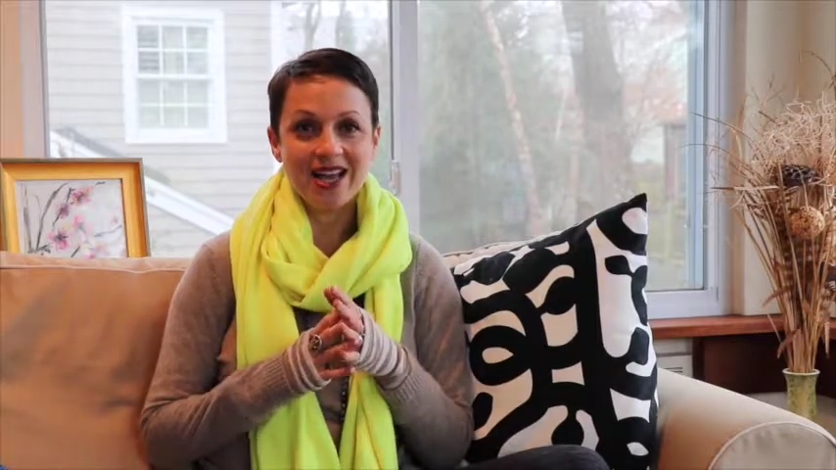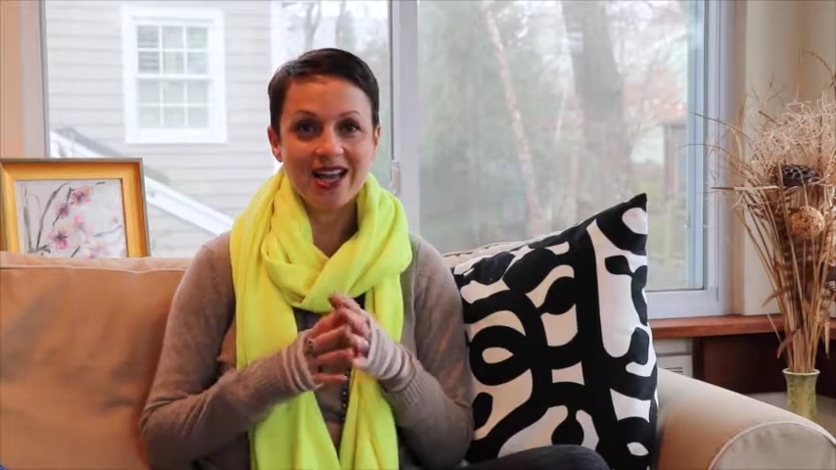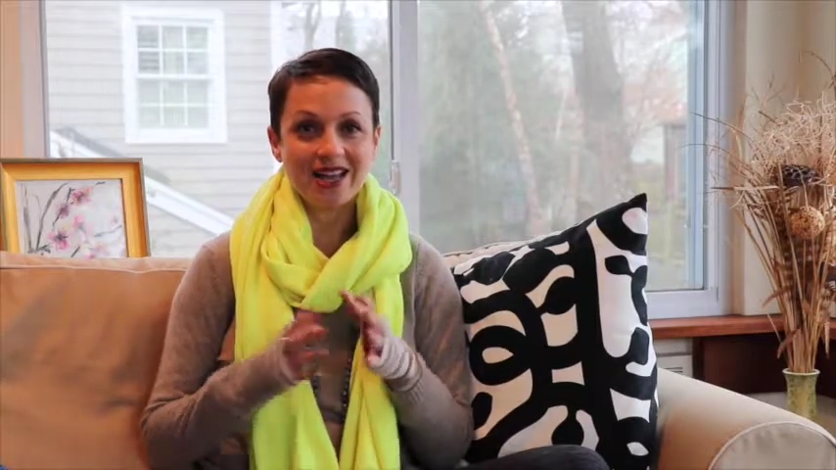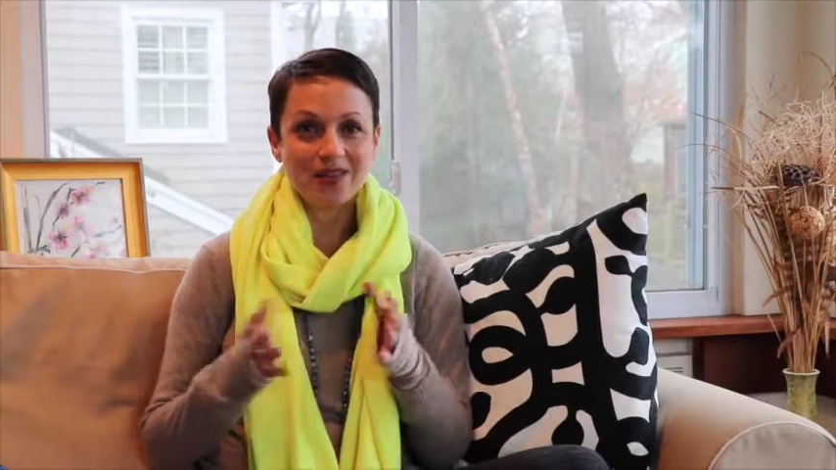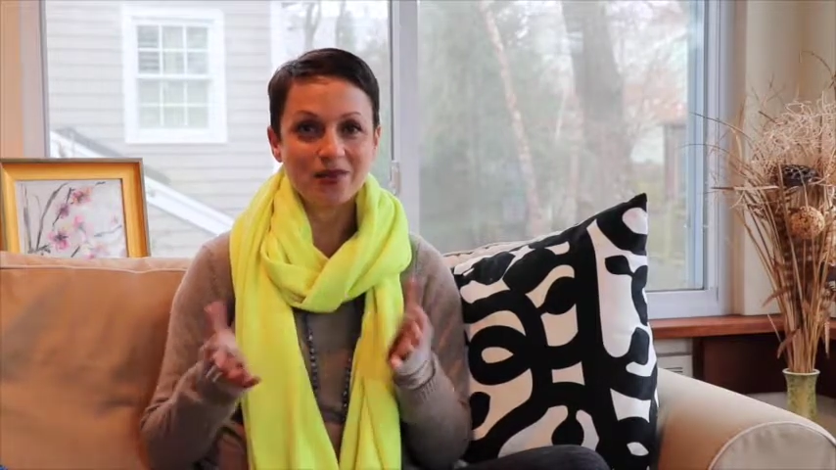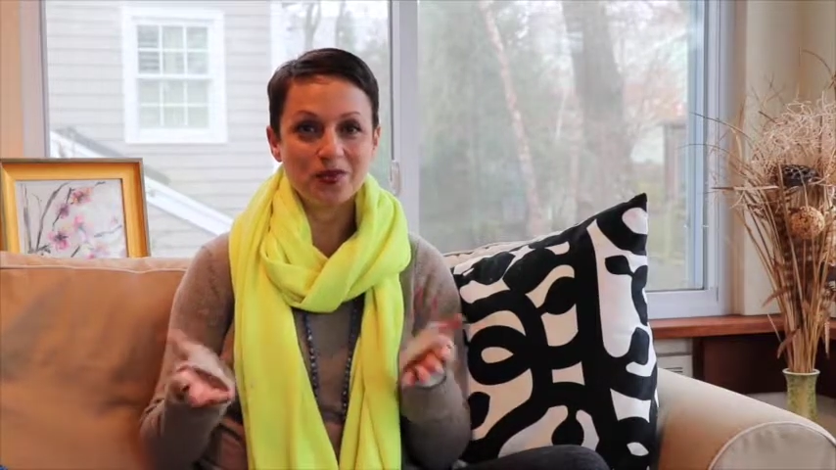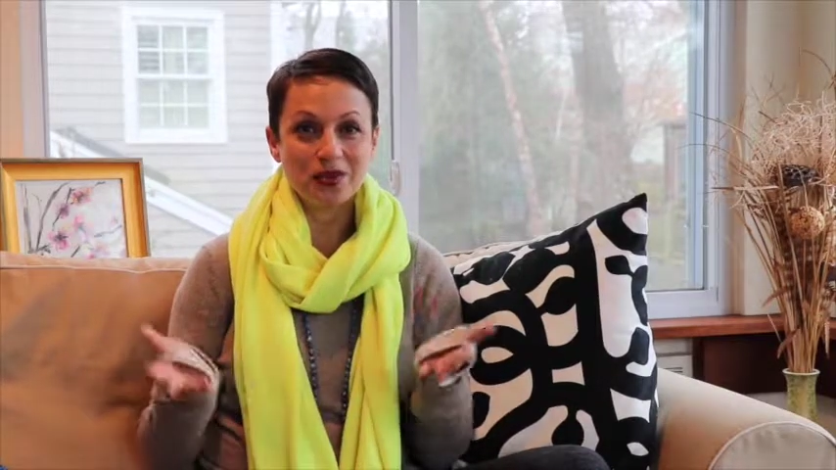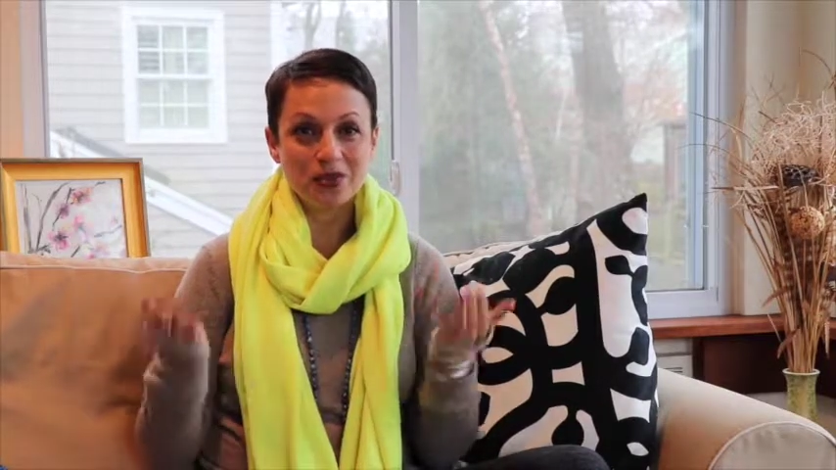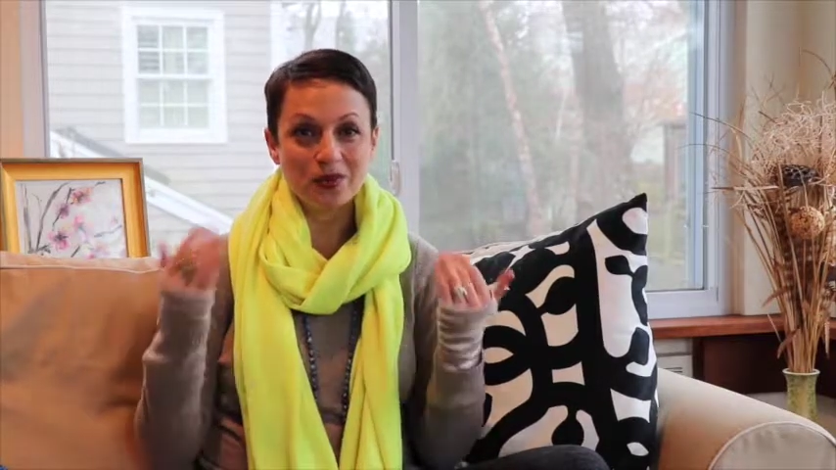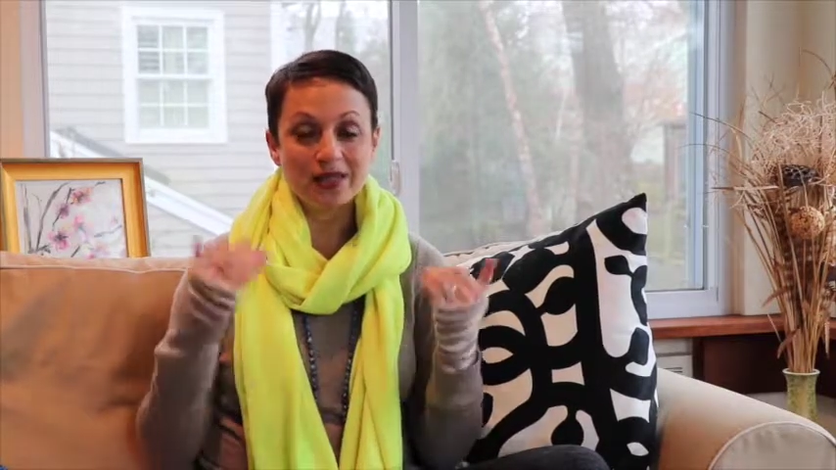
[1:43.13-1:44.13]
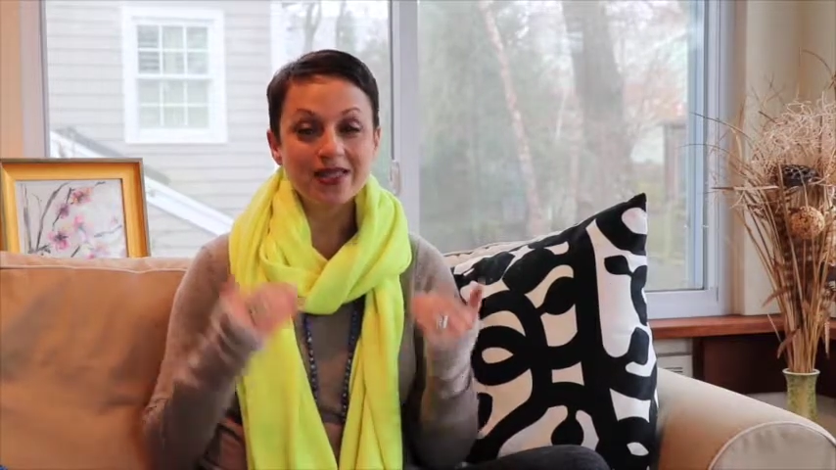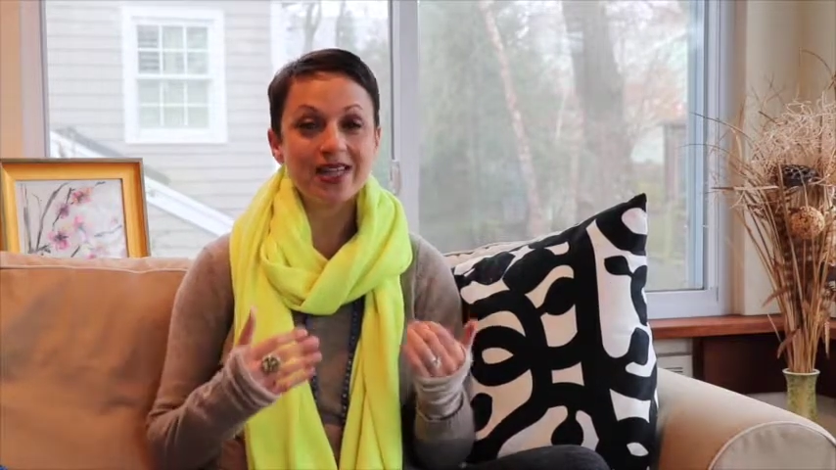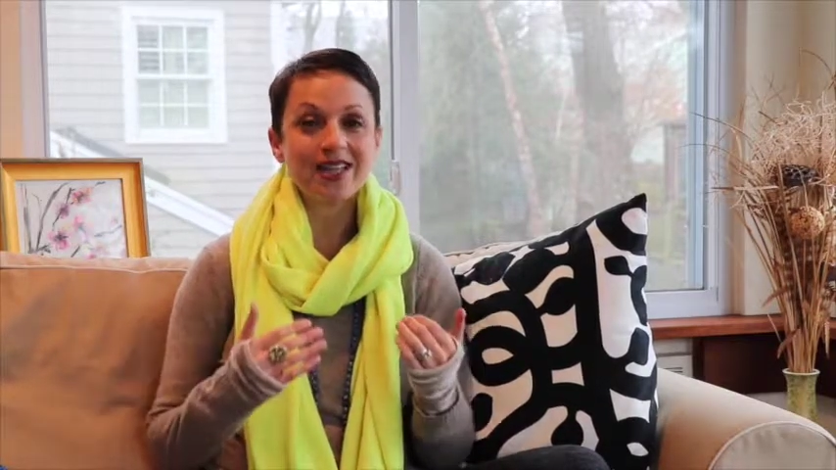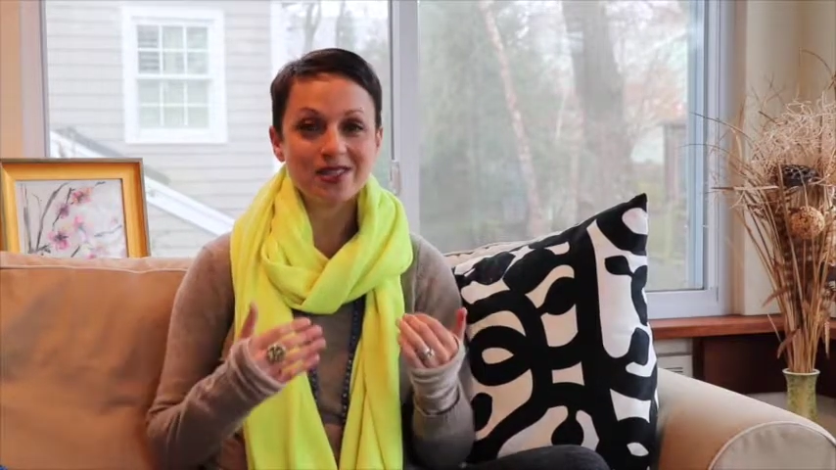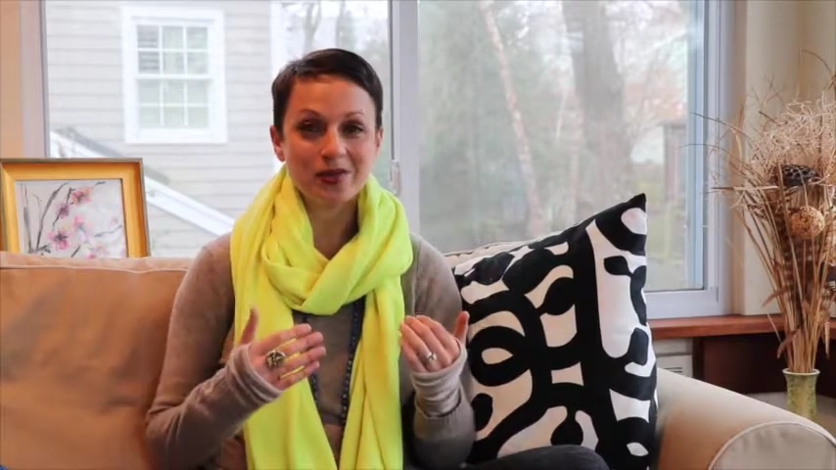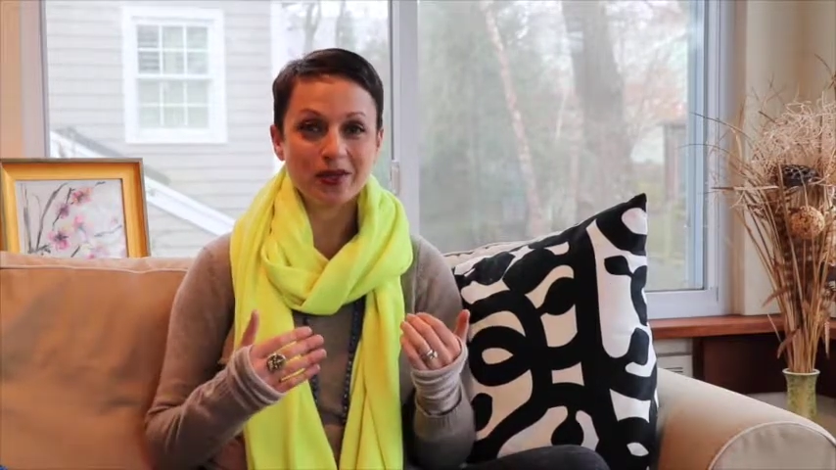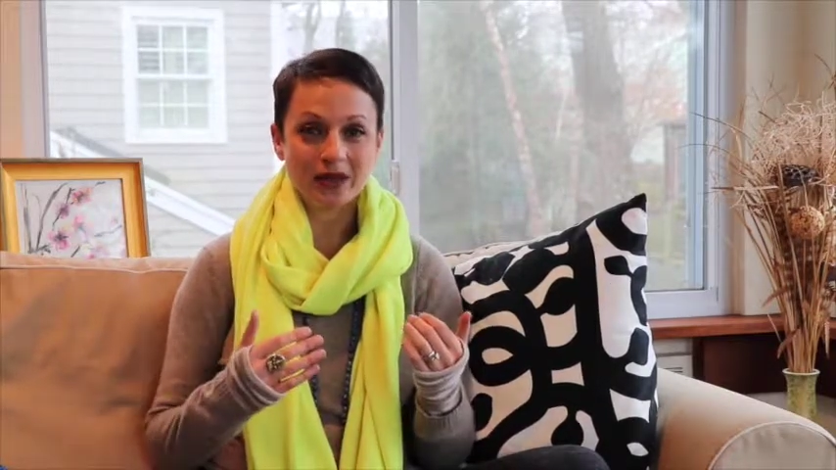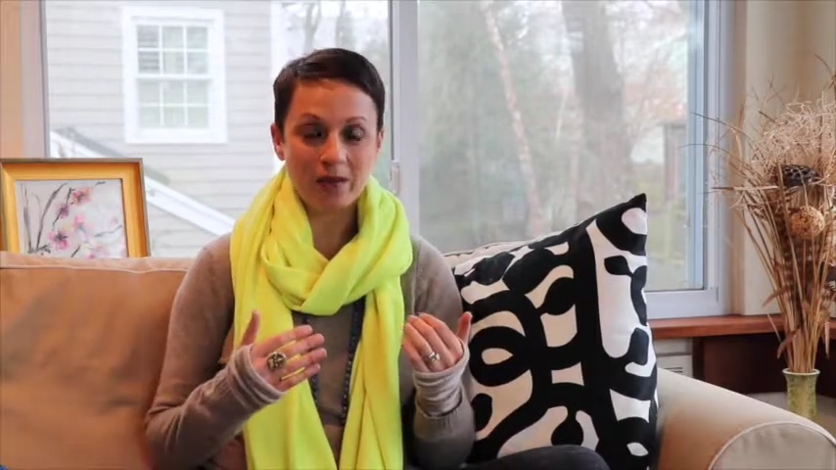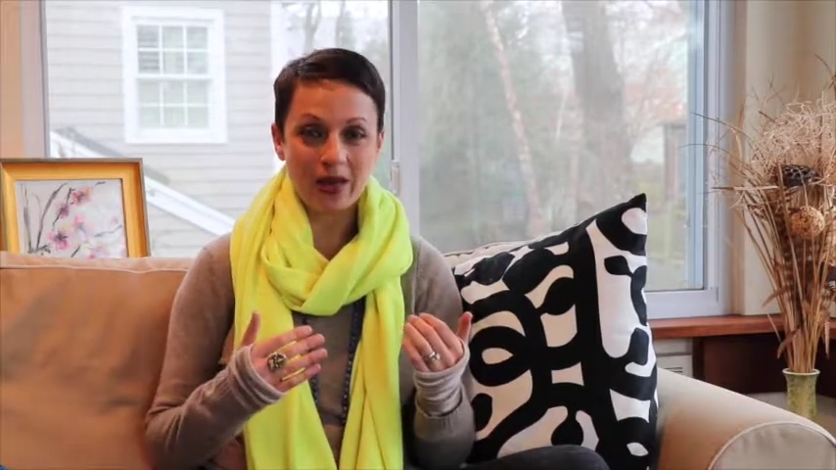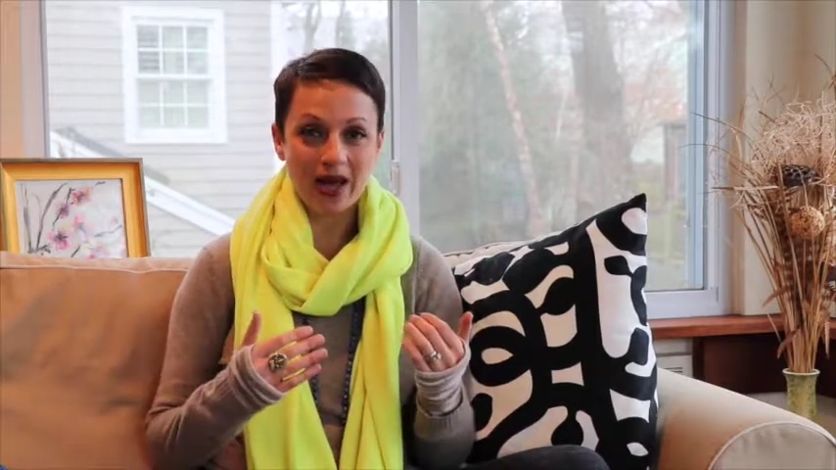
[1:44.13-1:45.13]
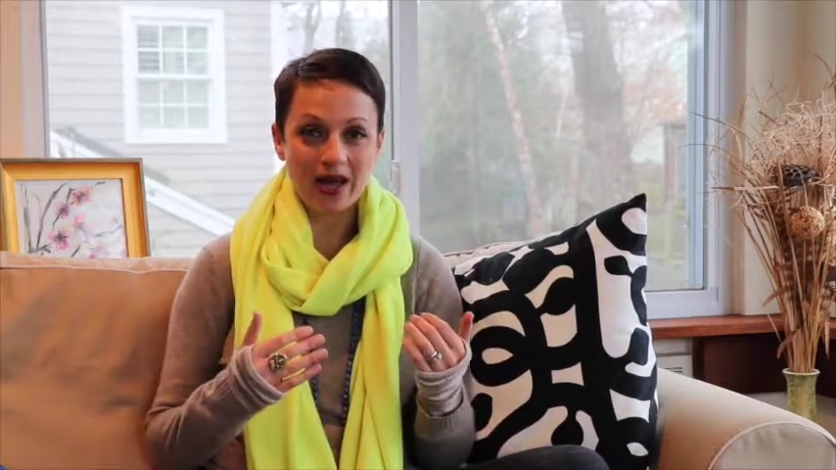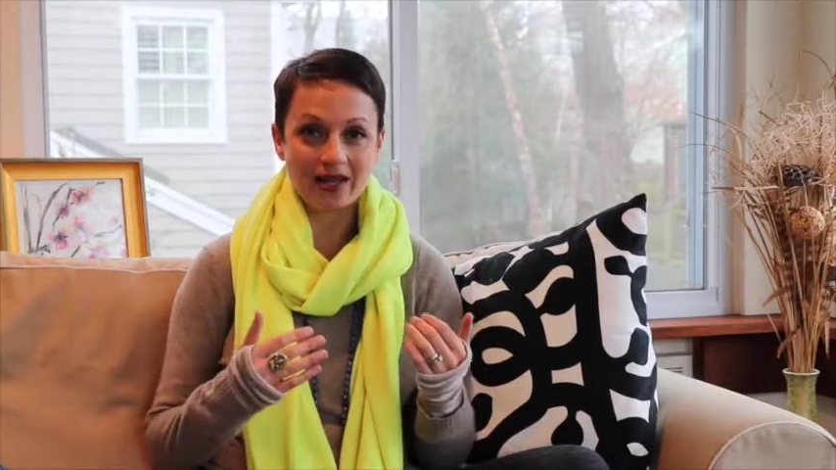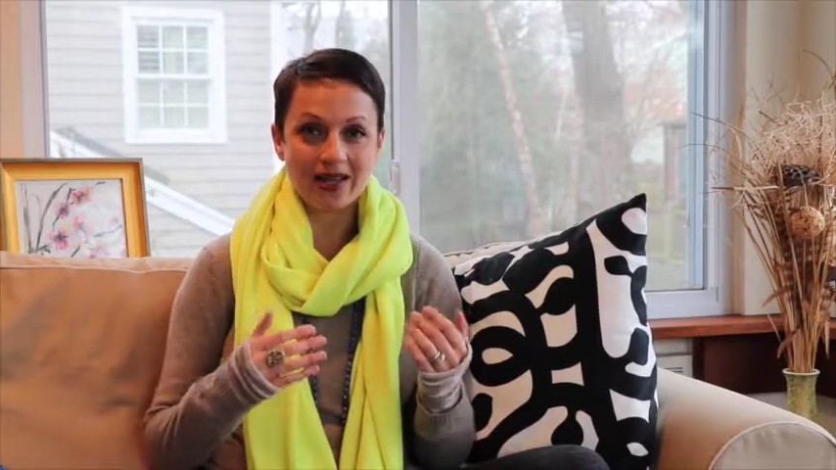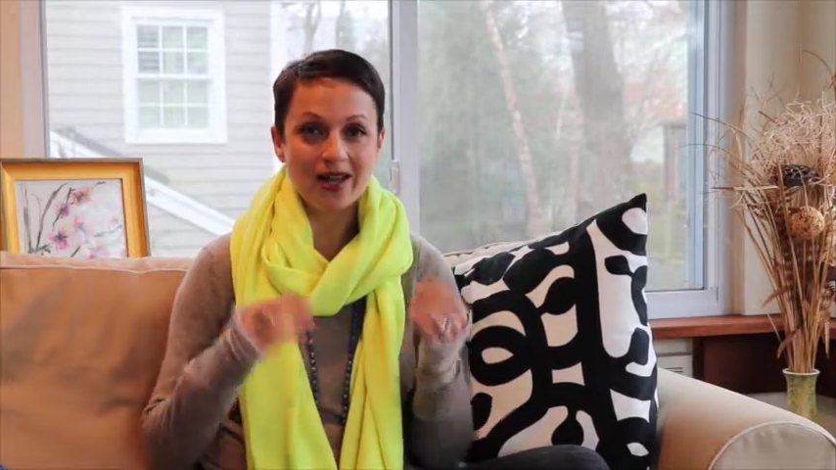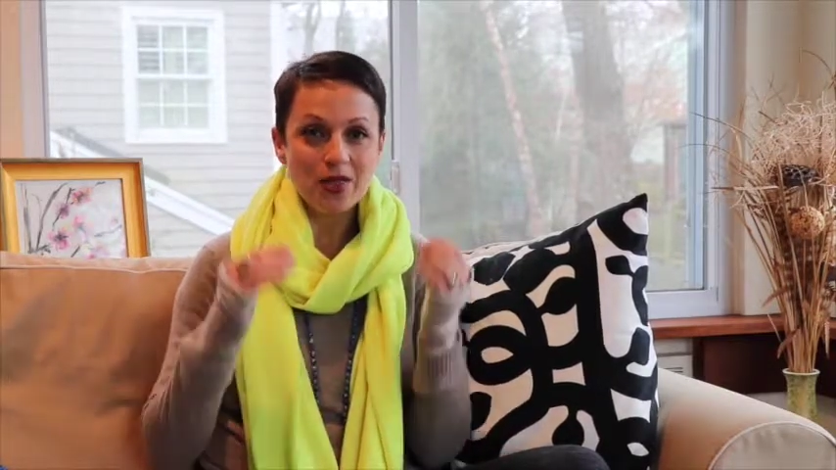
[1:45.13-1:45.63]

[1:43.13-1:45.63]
And when Joelle's edits would come back,